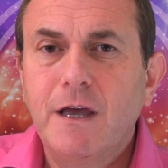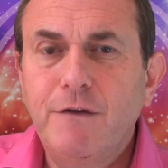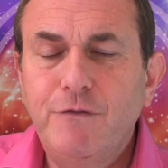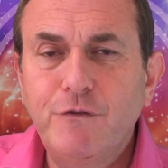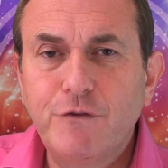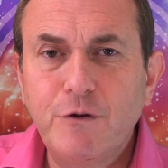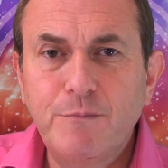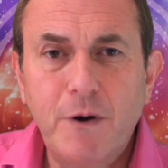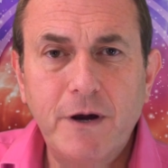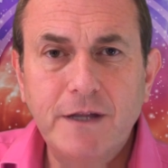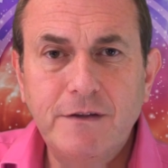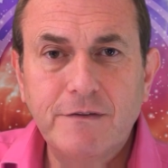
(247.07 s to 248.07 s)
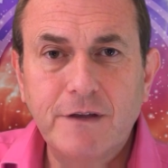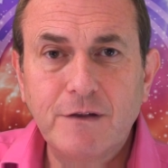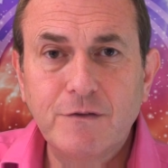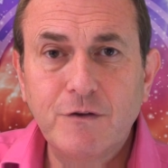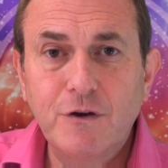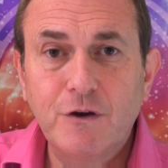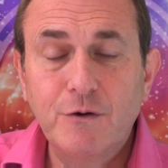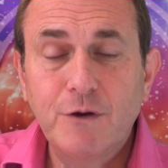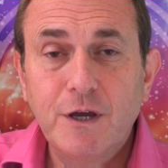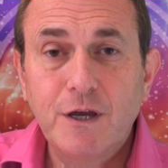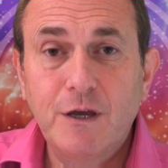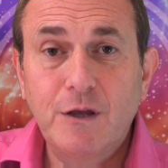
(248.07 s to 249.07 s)
if you do buy anything new,
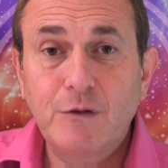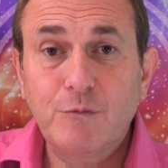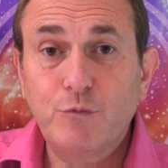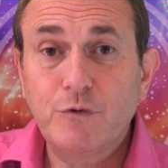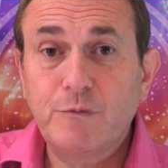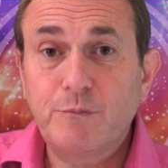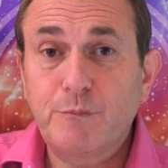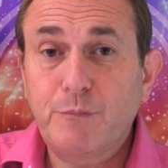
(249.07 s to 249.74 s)
it would